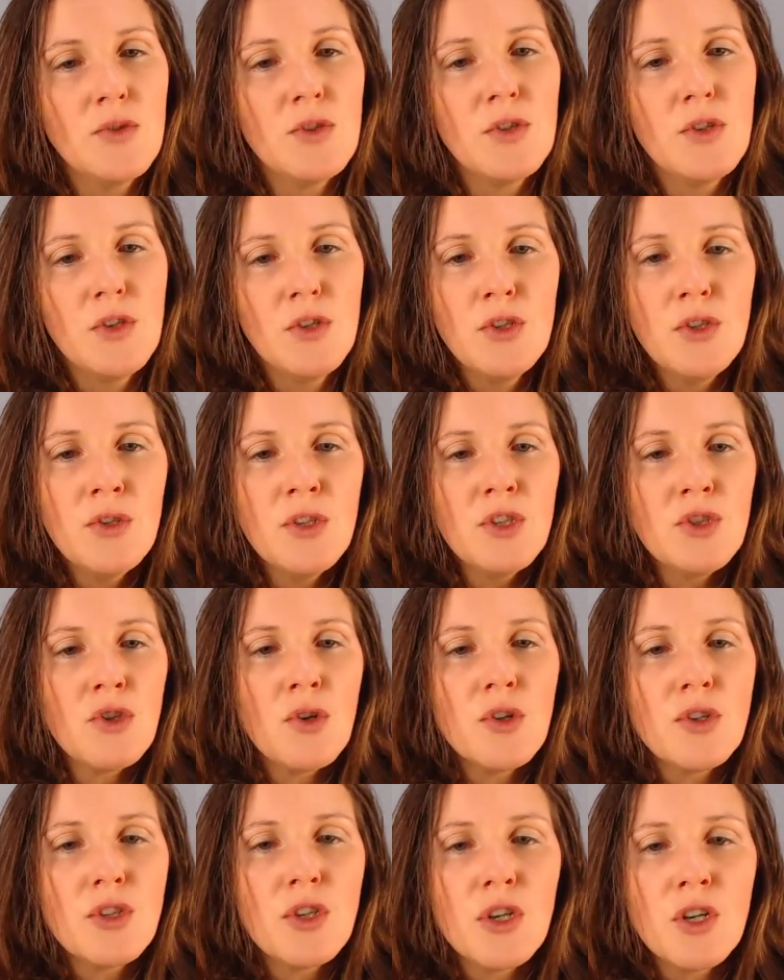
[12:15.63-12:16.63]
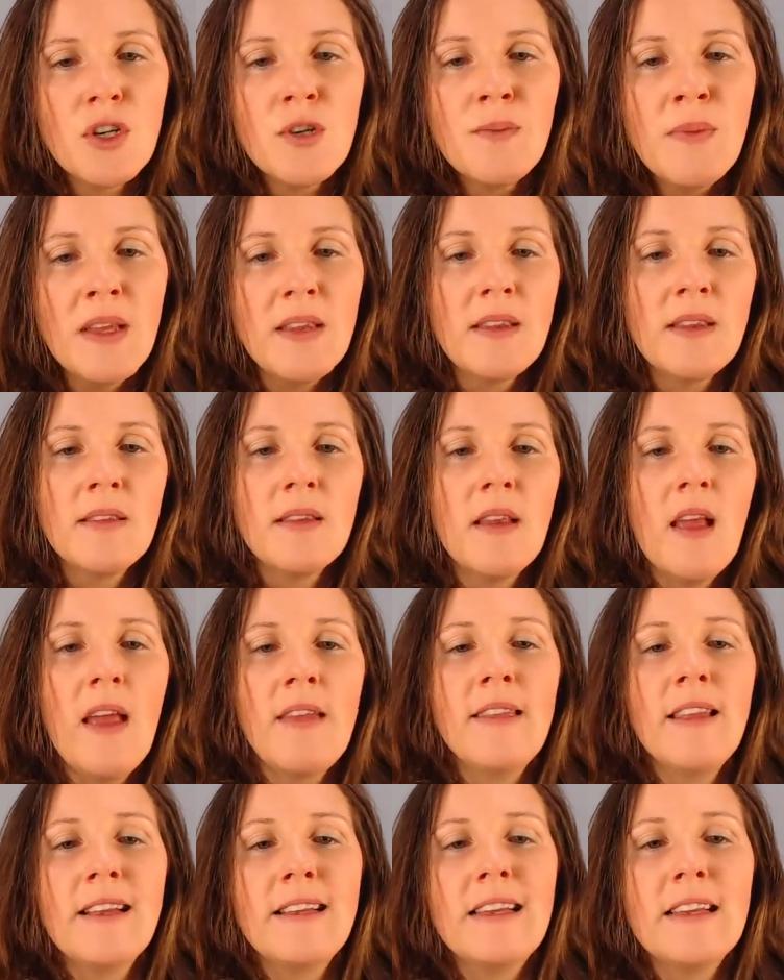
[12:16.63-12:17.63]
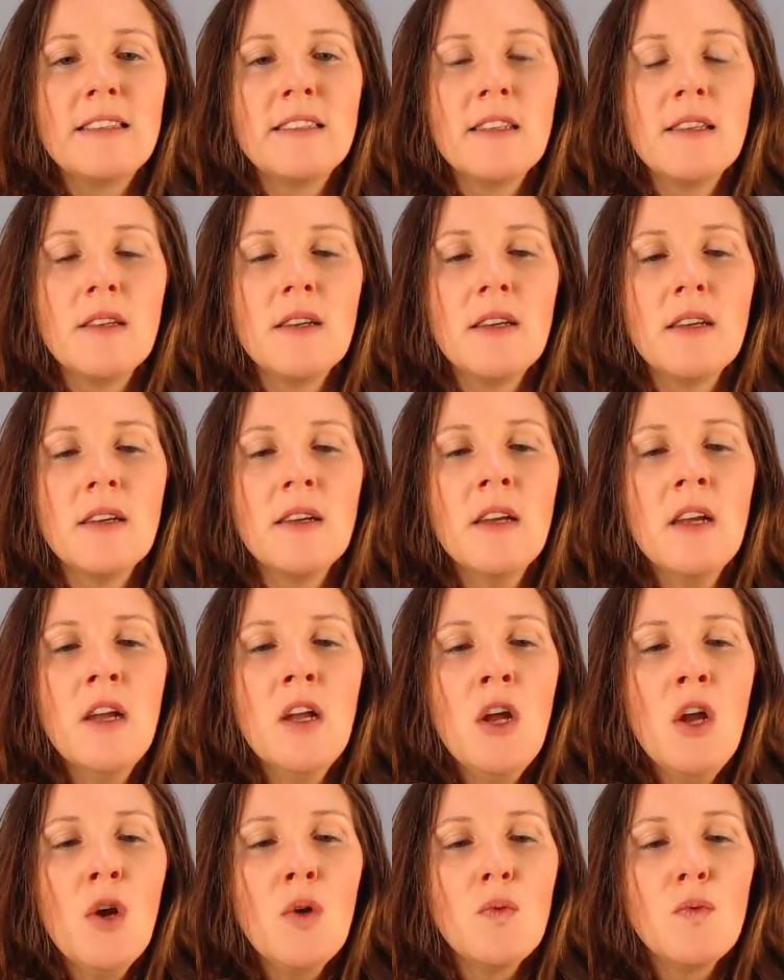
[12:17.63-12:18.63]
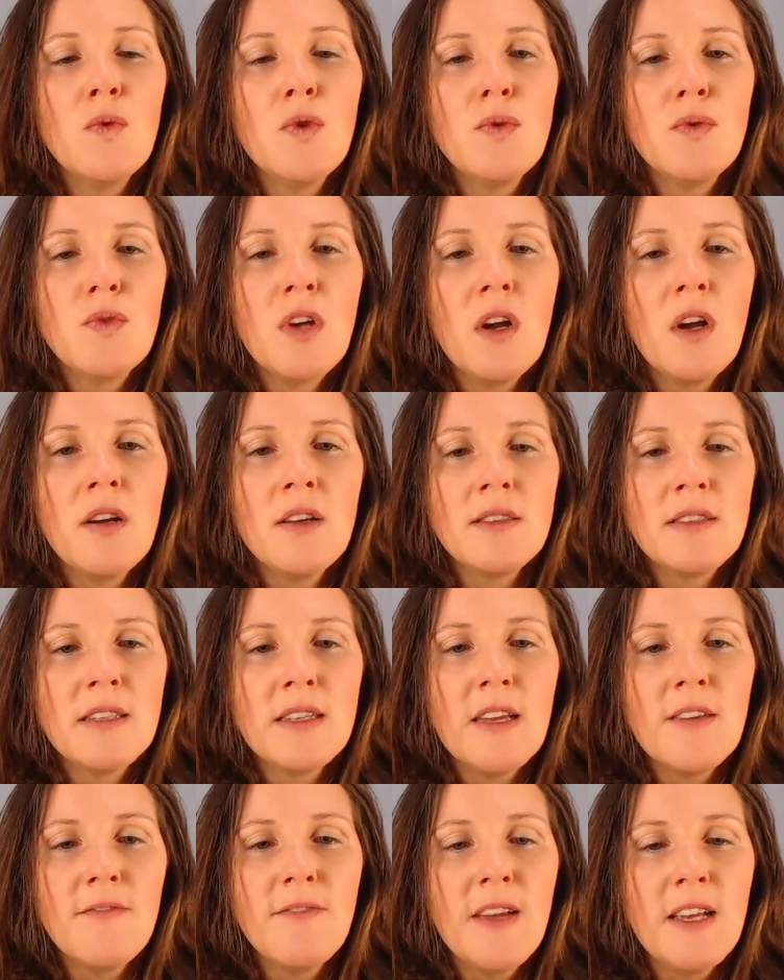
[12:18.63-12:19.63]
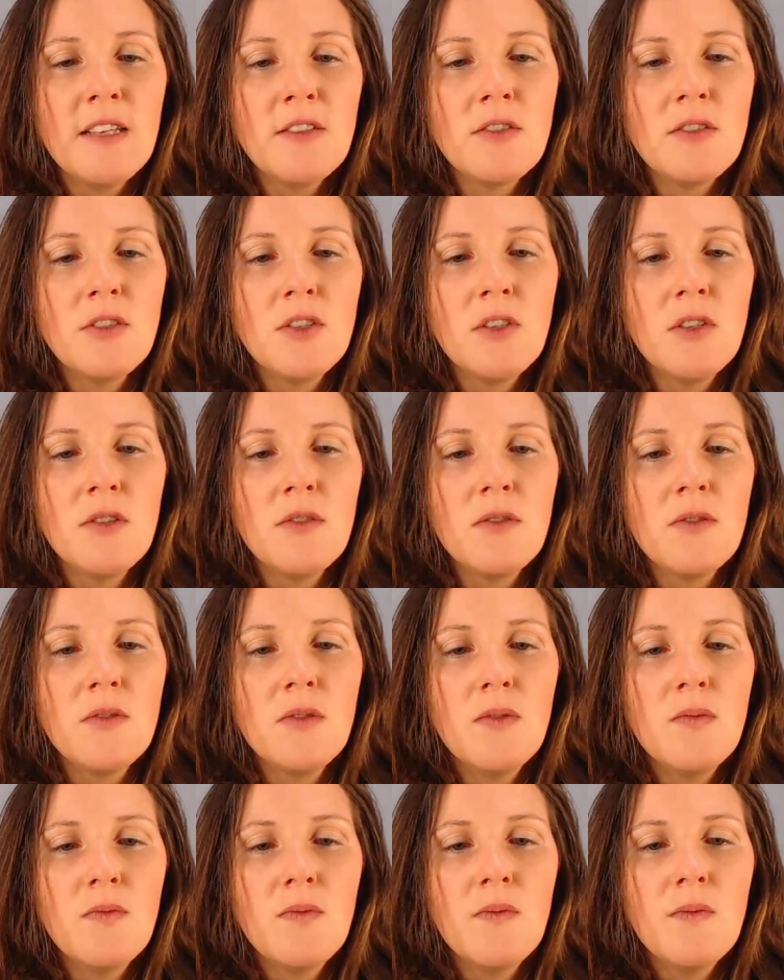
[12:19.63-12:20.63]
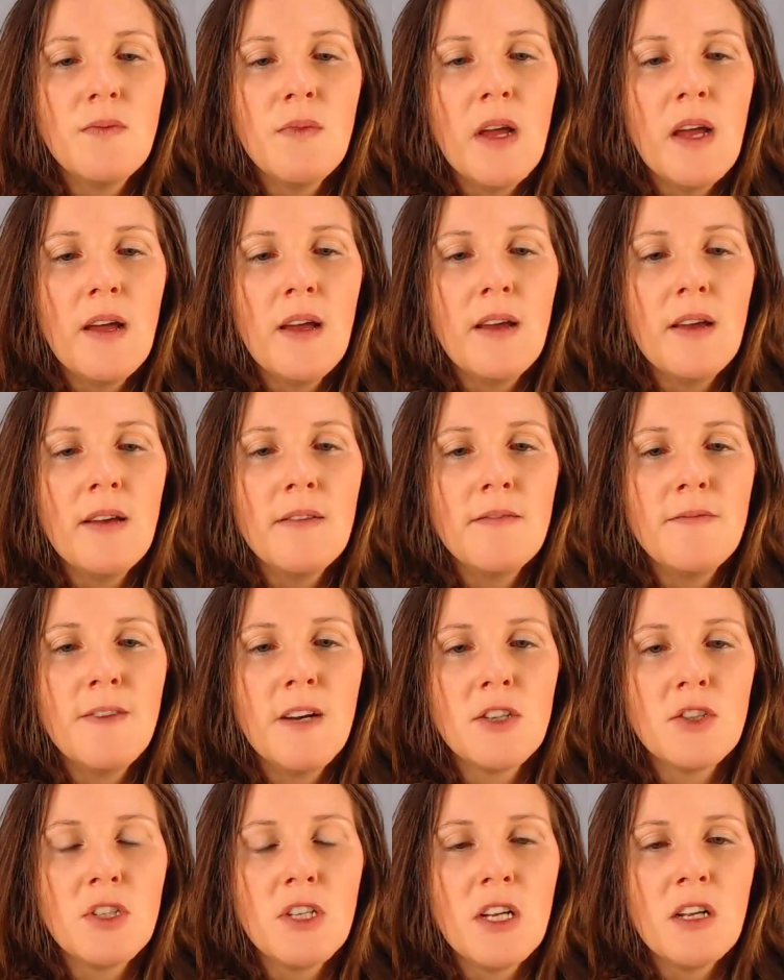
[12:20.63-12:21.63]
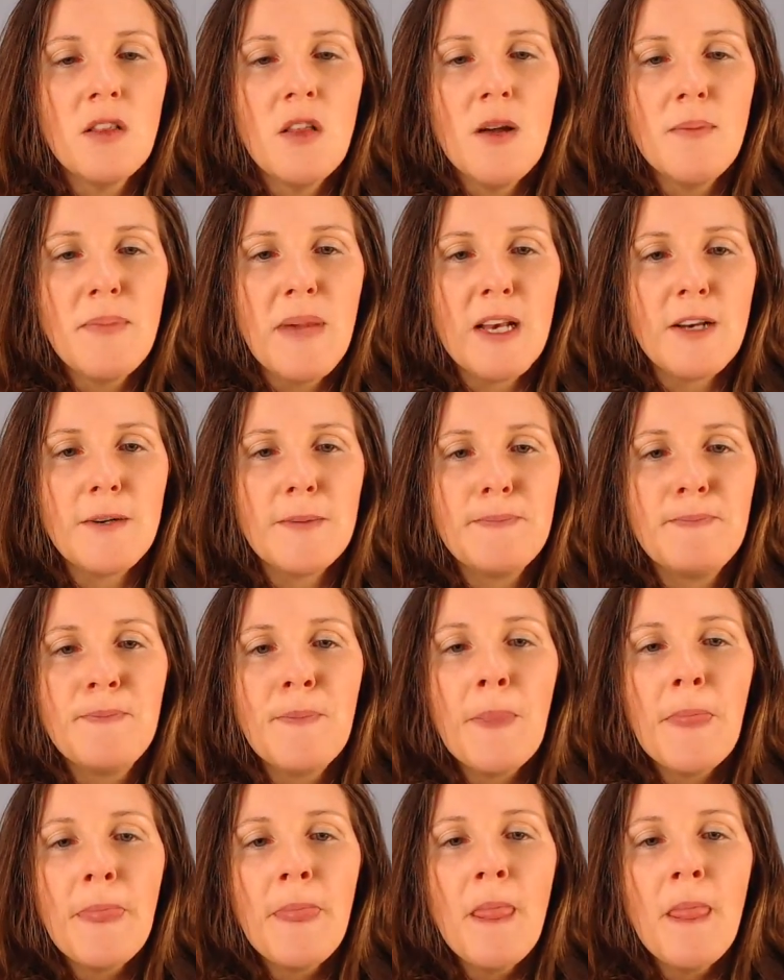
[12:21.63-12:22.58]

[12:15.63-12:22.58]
So you do it short term and then get to the root cause and get phase 2 functioning a lot better.